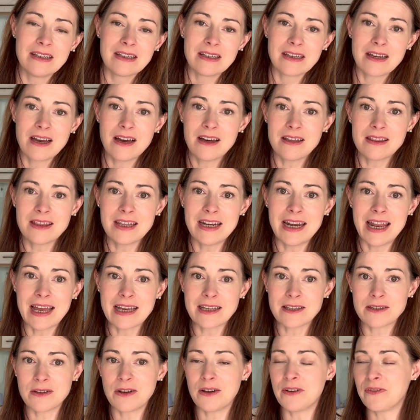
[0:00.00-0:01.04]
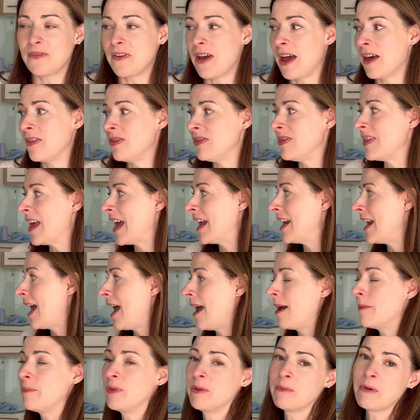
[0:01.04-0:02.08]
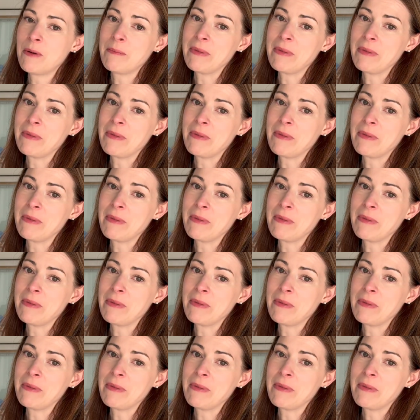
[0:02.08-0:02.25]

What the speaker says: cut the legs off, and then hem them on